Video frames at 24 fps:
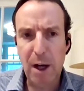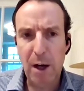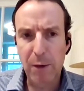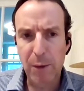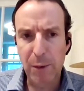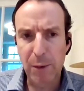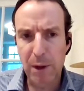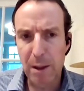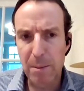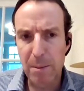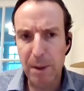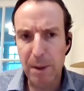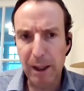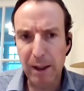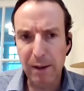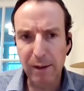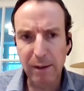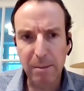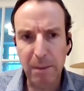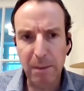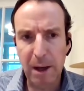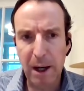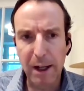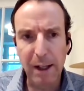conference, one of the
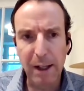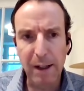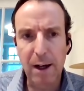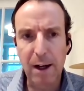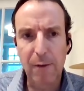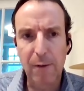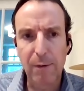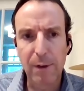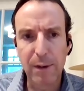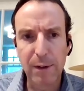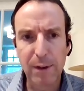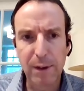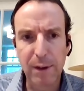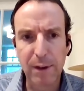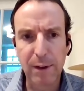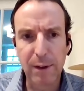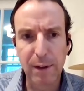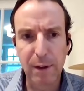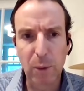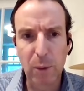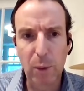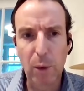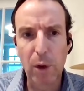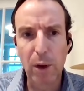biggest mining conferences
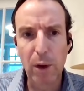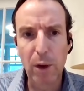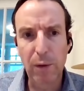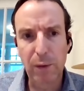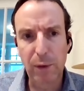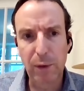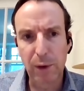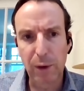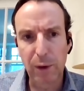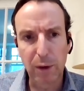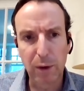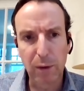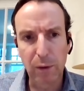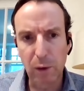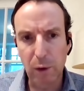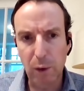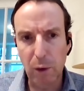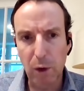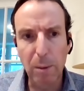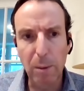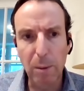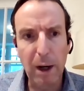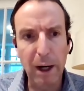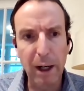in the world for, for
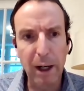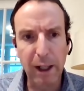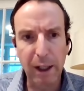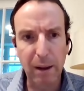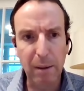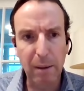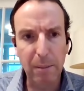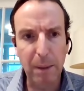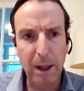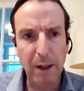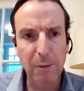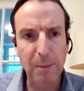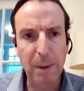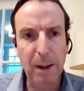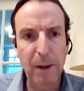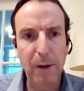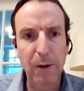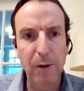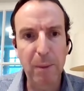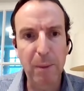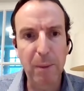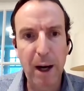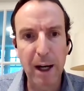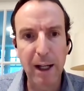gold mining and base
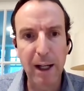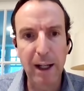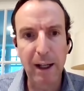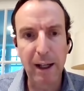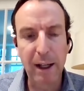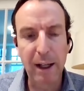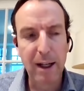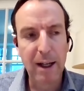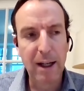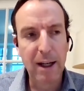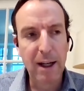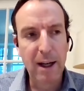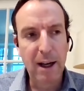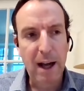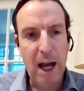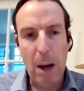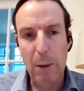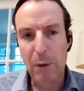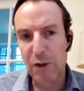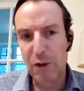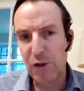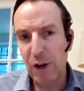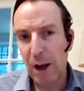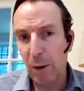metals mining.
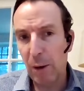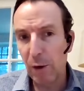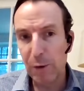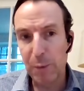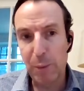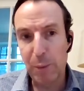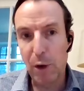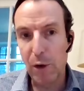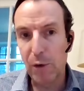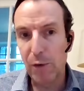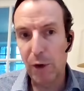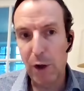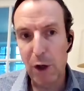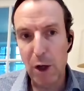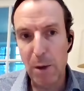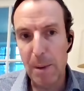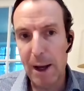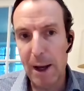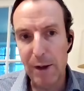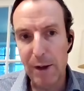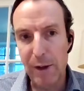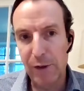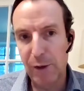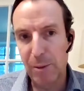I was a generalist portfolio
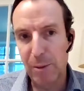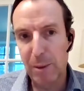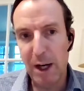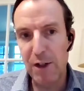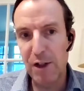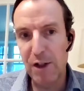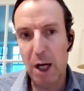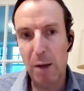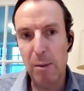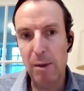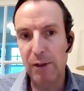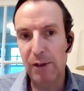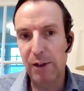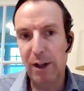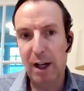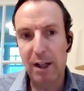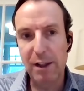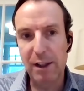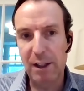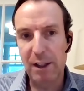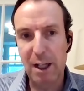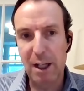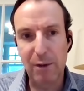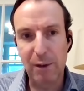manager. So my job was
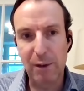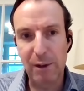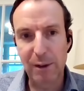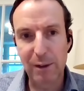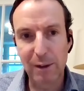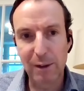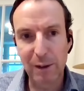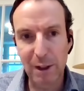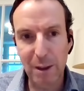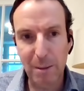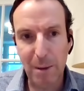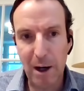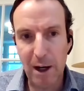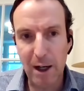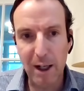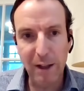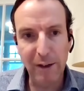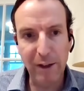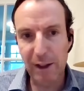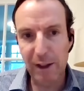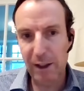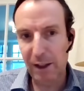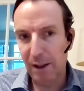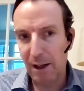not to cover
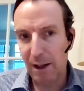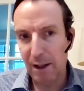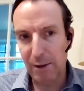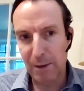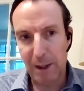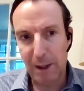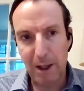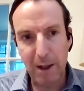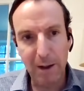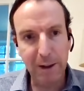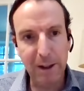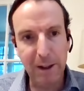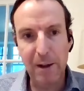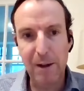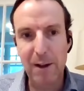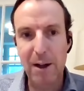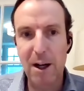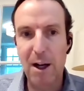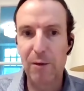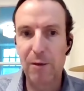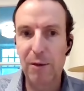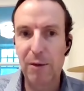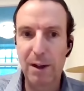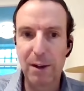commodities. I could have gone to a healthcare
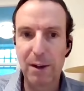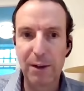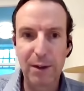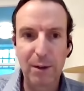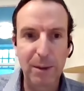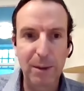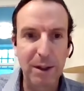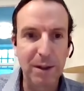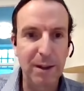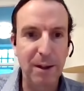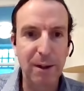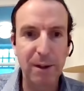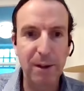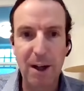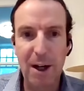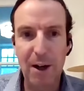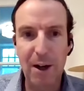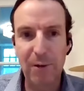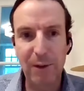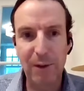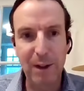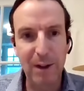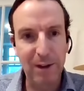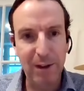conference, a retail
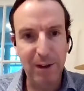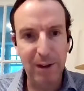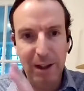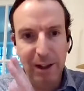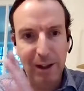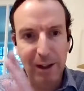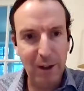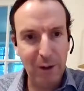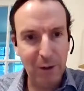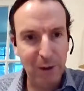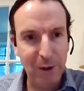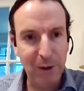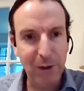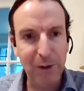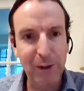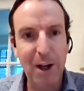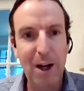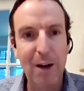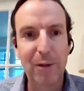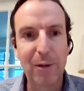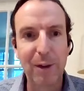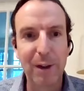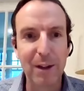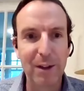conference, an industrials
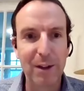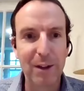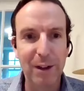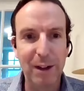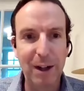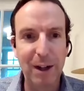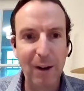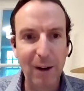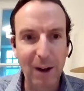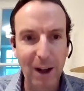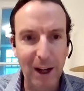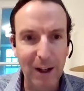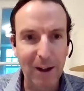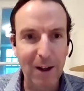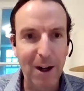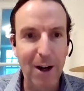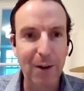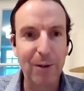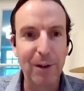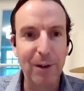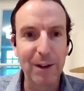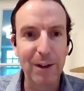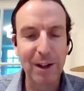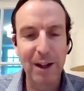conference, an airline
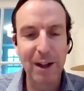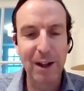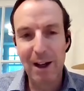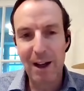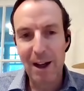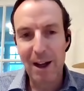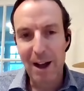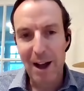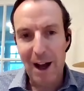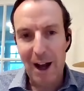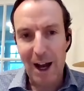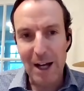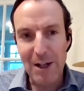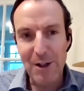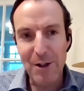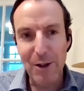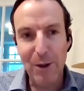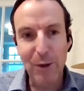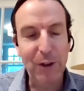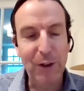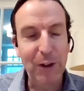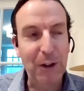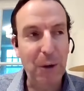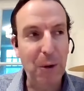conference. I
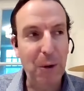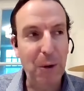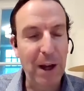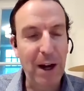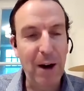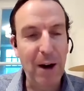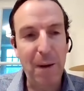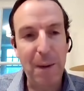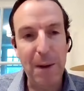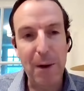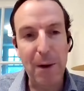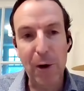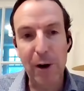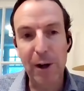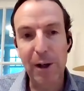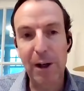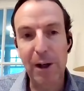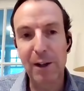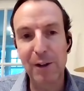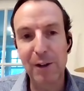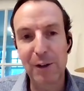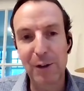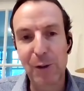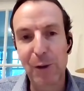chose to go there. And the
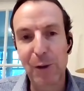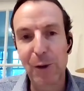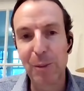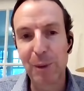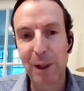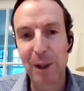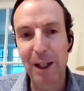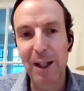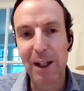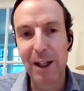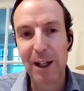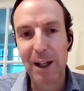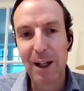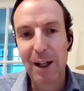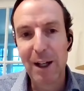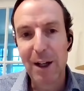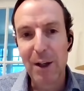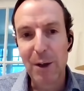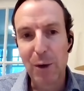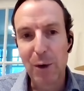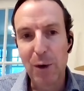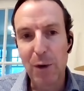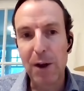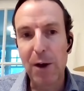organizer told me,
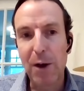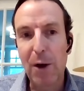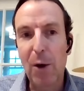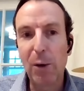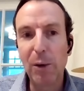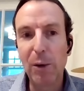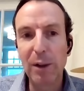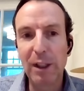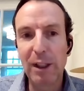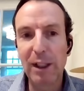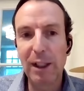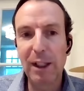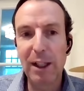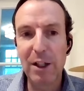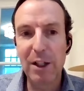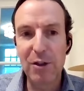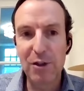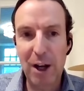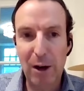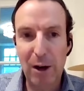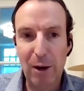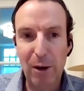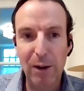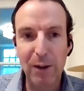you're the only
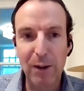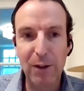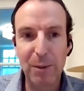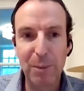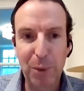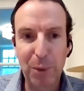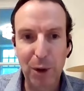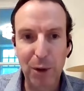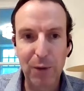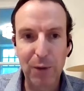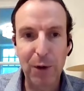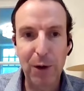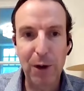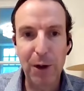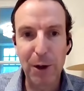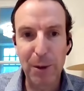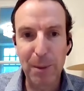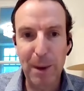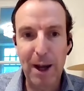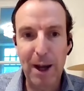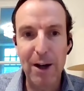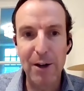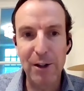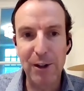generalist
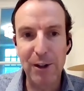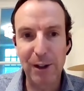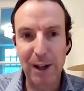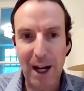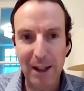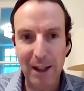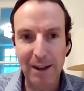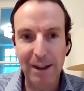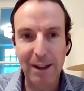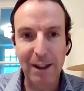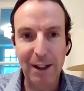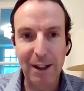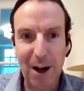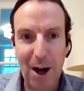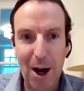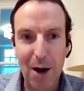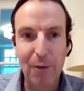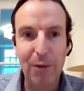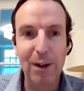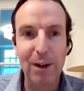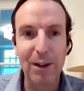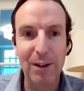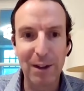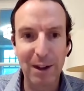portfolio manager at the
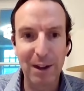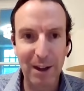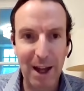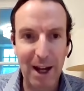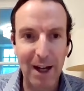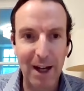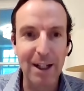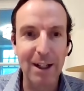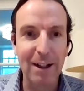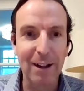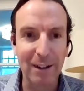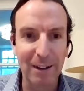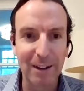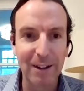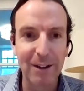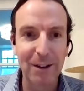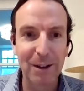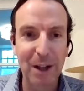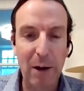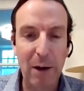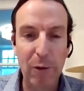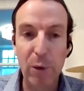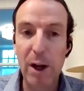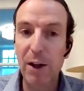conference that year.
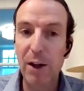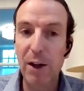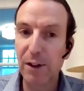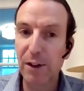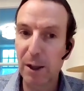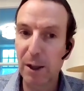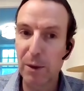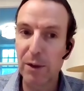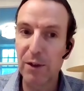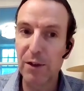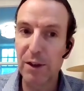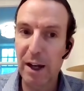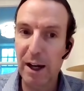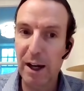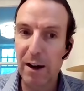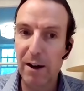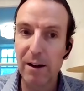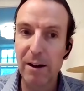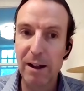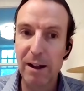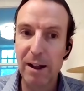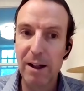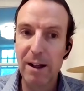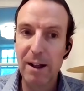So everyone else that was
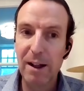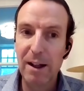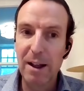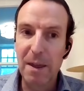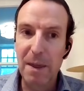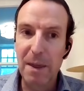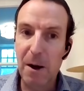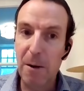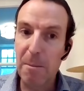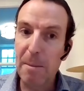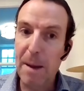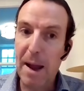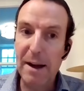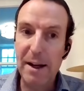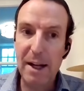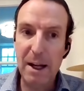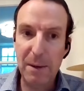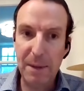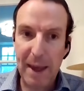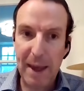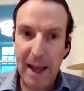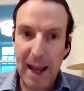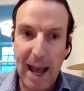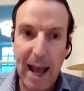there, their
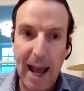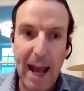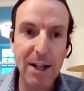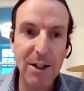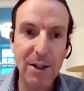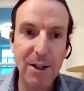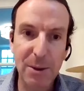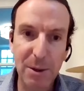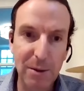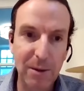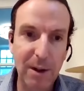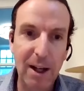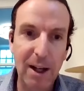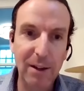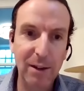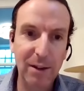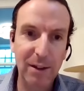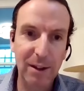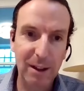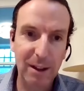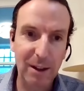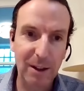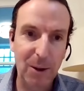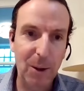mandate, they had to
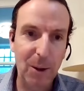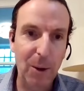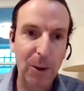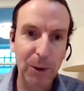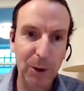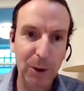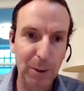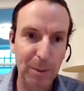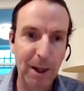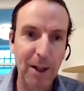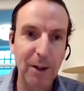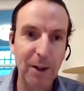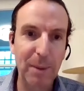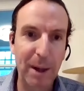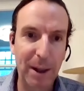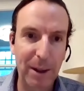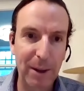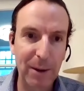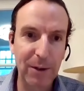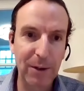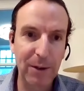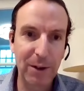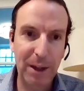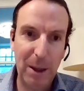invest in gold or base
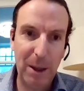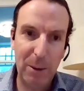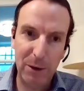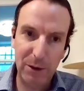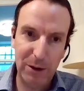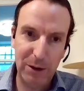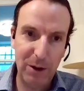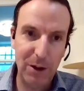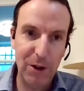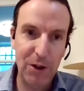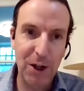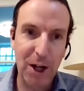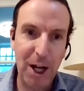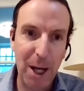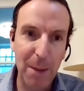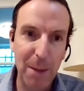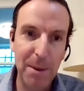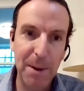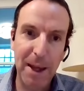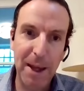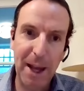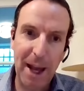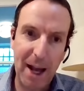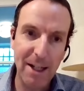metals. So that was their
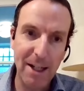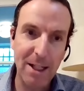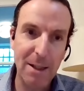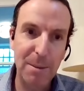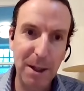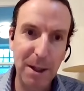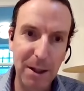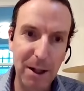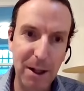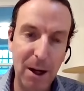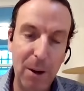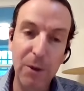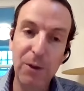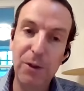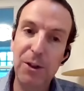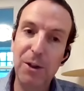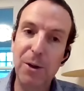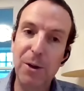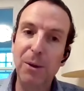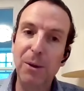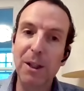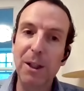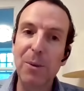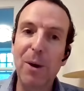job and they had to be there. I was
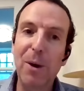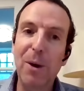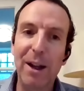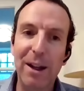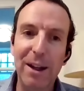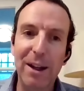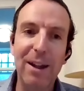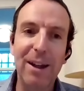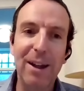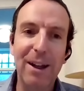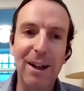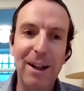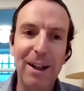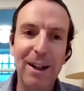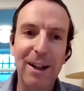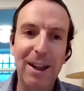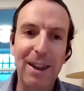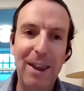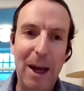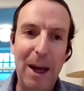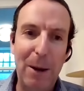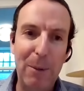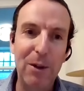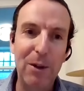the only one
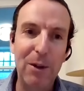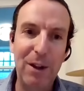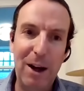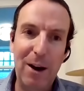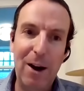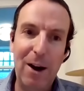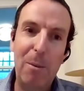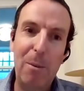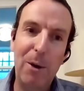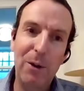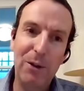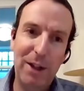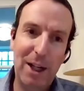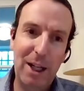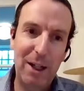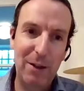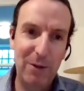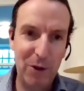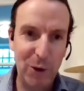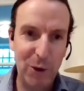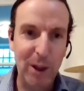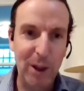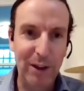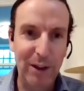that was there almost out
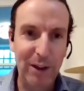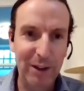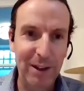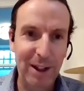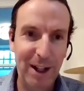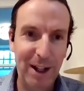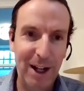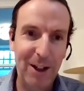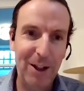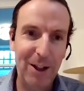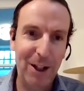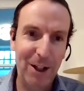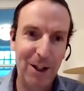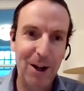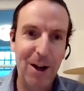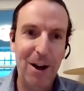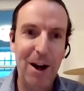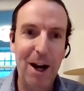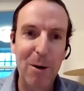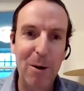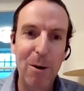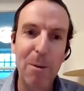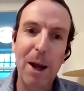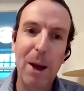of choice that I could have
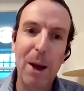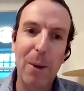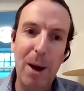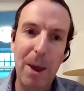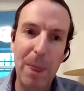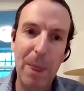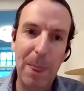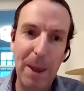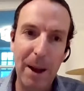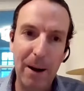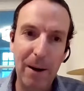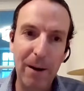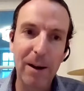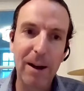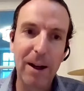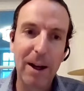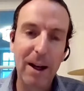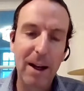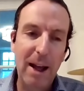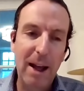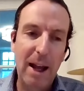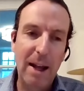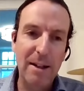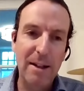gone anywhere, but I went there.
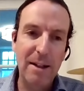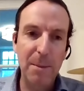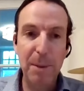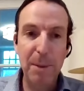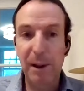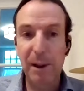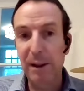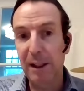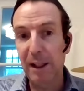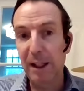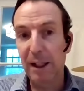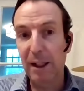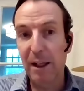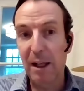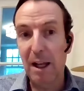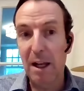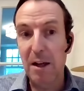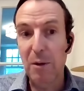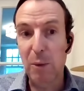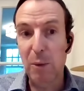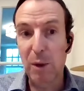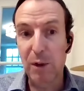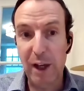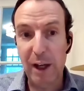And typically,
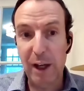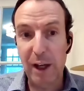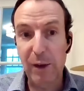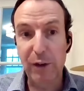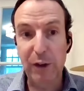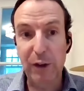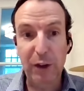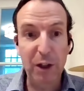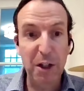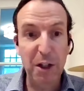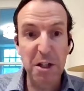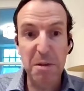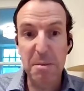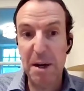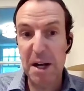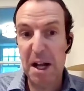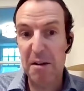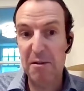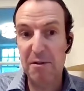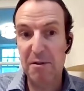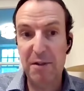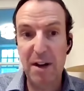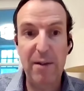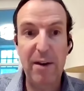in, when cycles are good, you might
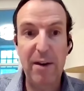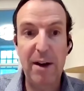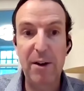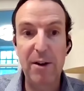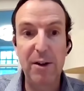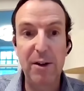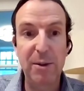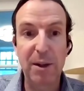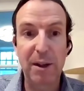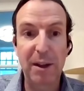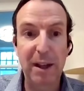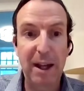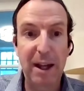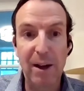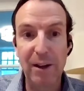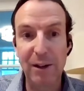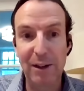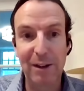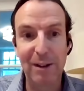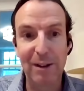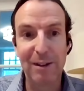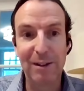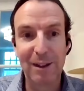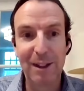have 500 to
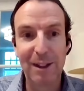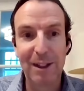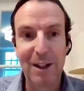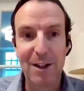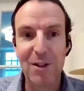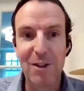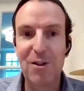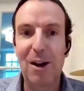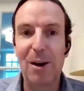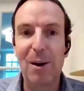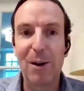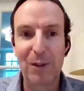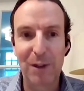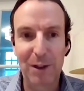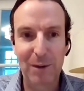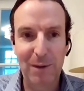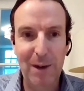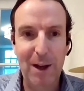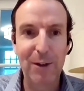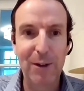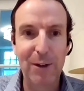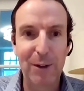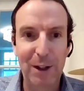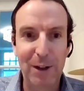1,000 generalist
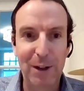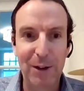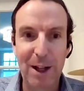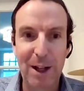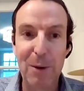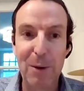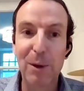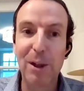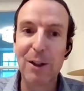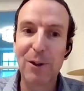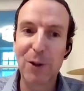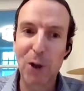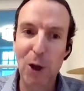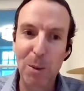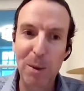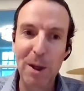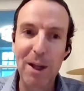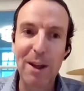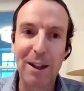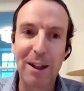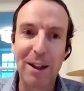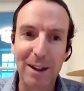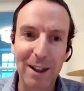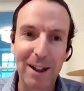investors there. So that really told
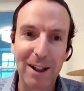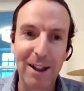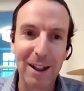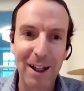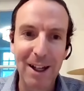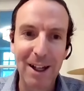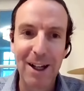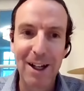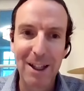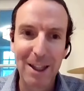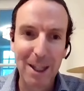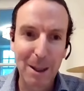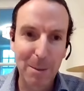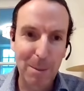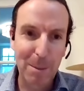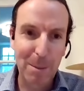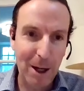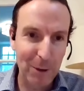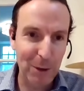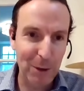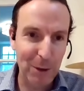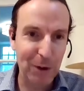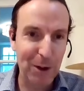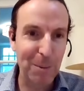me that the the
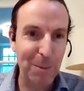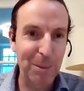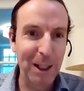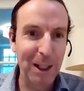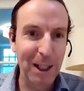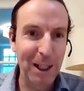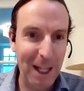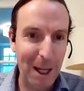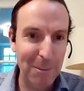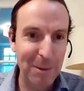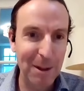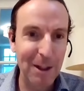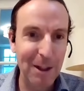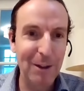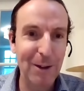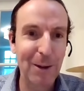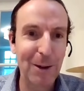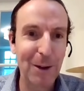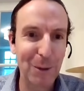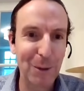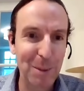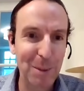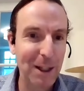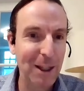bus was completely empty,
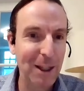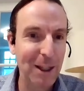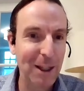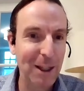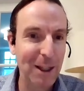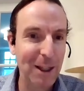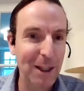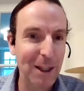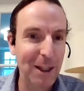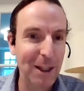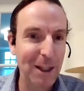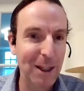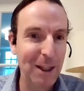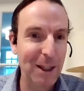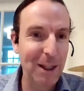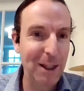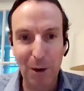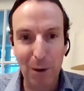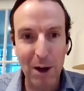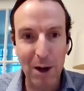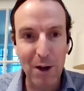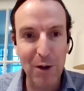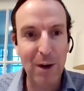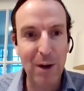so to speak. There was
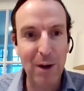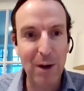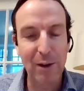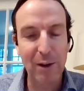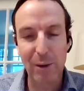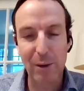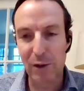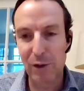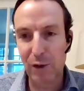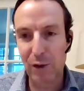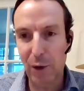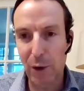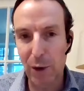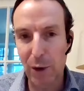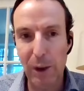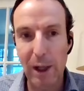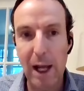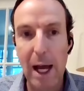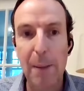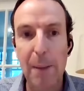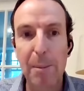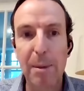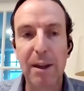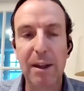zero interest. There was
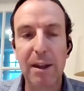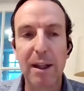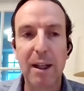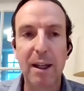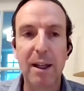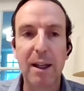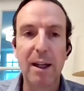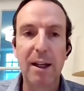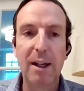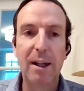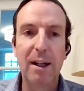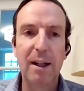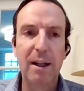total apathy.